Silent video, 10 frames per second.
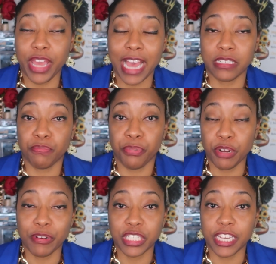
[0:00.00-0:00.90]
had to
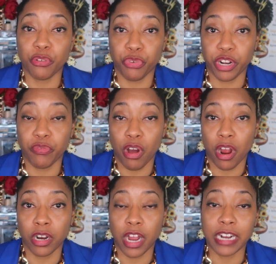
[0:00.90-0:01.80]
pretty much get rid of
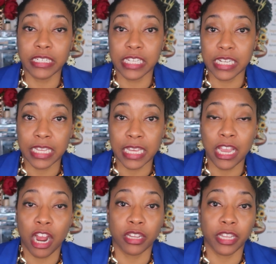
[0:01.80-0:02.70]
our
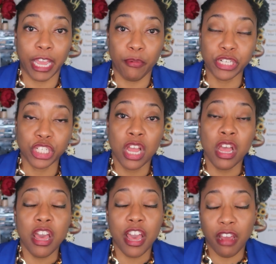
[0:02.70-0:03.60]
identity, our language,
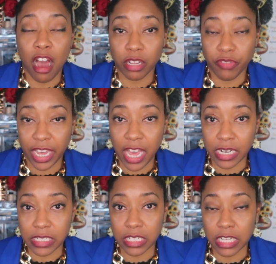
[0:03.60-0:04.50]
and all of that
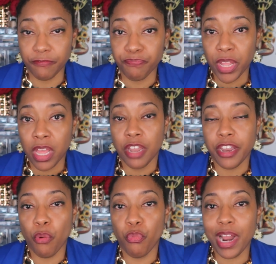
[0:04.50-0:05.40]
kind of stuff.
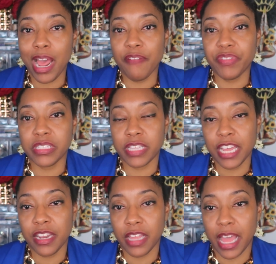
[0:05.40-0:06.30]
Now what I have to
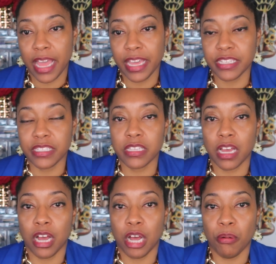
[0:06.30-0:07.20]
say to that is
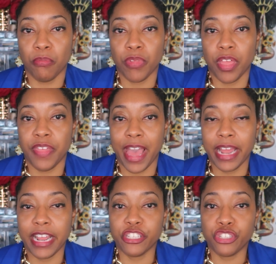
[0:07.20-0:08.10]

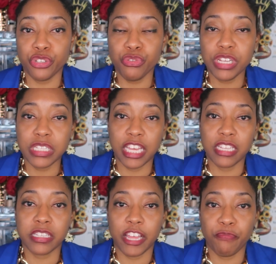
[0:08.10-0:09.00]
that as soon as the
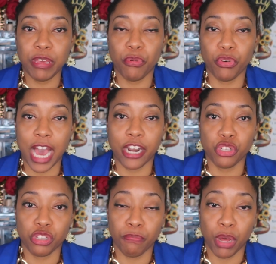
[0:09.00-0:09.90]
enslaved people got
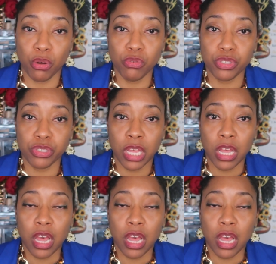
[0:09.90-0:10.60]
into the boats,